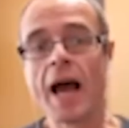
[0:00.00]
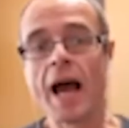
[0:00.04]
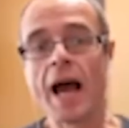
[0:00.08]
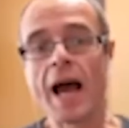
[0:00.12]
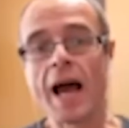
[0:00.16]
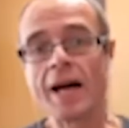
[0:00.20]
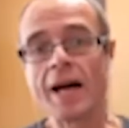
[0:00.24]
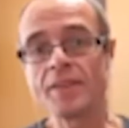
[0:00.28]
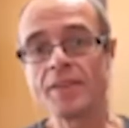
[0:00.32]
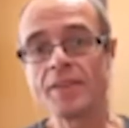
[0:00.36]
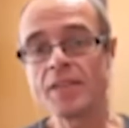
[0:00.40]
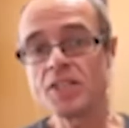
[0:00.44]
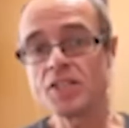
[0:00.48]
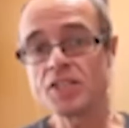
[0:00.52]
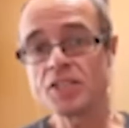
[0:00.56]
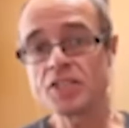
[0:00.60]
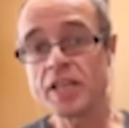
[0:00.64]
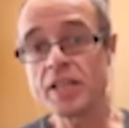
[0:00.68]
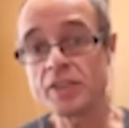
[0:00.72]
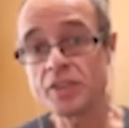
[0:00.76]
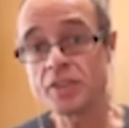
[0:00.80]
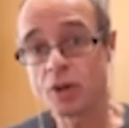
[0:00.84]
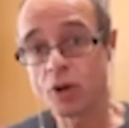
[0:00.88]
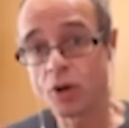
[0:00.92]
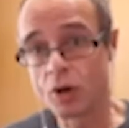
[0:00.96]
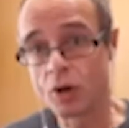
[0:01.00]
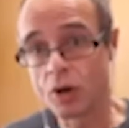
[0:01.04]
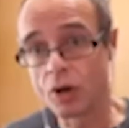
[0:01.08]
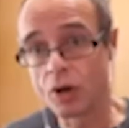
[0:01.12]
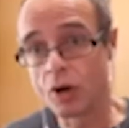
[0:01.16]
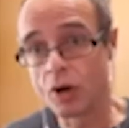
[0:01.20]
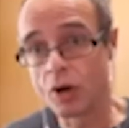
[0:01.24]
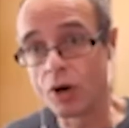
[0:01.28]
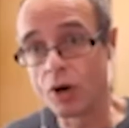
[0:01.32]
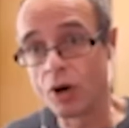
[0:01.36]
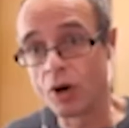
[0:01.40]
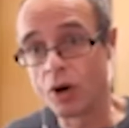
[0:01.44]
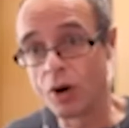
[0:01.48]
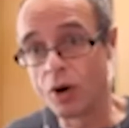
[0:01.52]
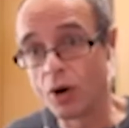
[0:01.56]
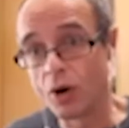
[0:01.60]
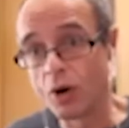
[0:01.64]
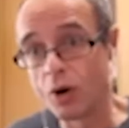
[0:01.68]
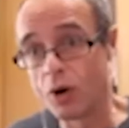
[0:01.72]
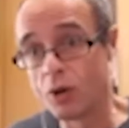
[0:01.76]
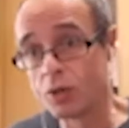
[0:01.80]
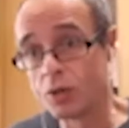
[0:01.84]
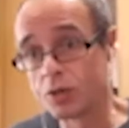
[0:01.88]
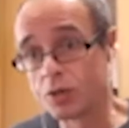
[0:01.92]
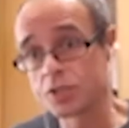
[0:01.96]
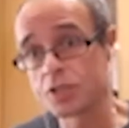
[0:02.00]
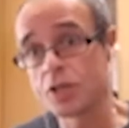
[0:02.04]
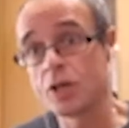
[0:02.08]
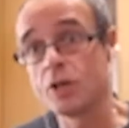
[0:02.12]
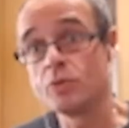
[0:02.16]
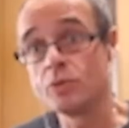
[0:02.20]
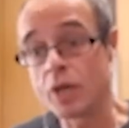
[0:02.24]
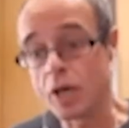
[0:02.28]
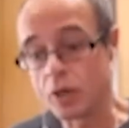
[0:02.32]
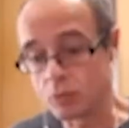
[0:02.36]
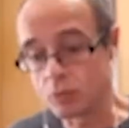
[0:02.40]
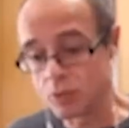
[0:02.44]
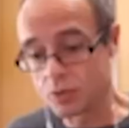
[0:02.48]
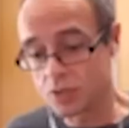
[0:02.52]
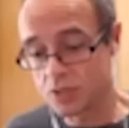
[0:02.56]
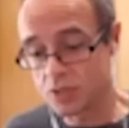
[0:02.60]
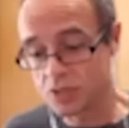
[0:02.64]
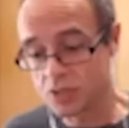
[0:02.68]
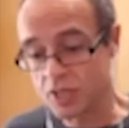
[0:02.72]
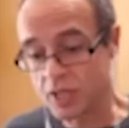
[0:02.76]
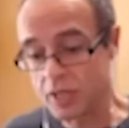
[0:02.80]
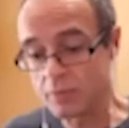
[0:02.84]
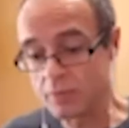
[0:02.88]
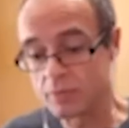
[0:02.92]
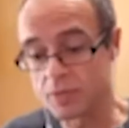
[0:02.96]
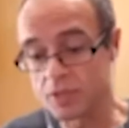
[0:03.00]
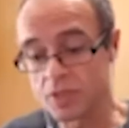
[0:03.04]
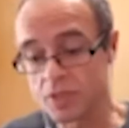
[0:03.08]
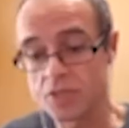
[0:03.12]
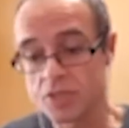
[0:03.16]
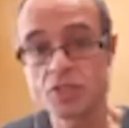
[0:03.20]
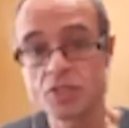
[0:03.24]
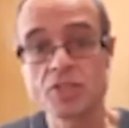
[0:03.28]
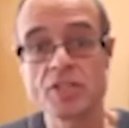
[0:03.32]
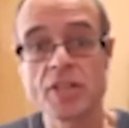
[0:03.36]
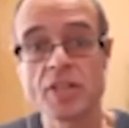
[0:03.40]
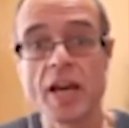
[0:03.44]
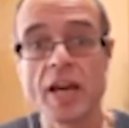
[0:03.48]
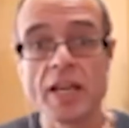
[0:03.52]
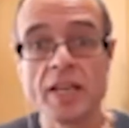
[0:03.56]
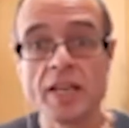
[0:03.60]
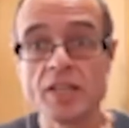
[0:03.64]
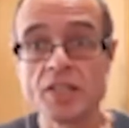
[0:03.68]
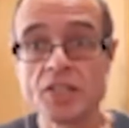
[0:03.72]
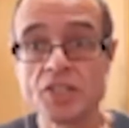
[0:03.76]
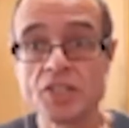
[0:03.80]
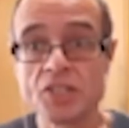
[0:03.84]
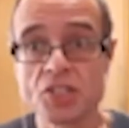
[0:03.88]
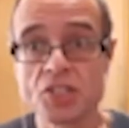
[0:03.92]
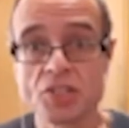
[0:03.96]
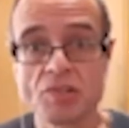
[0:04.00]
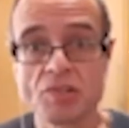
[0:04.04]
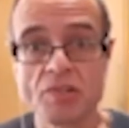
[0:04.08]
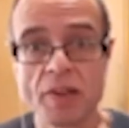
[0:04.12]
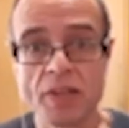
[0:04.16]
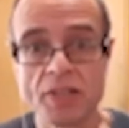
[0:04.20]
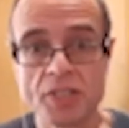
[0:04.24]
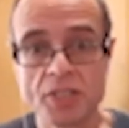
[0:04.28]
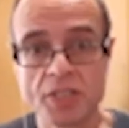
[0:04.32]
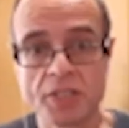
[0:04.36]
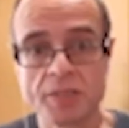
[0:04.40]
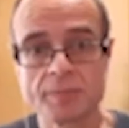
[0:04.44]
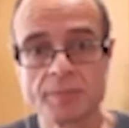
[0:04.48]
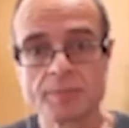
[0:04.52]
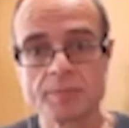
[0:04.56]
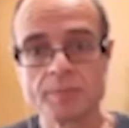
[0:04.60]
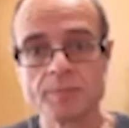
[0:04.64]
Yeah, and these teeth the also don't seem to stay straight.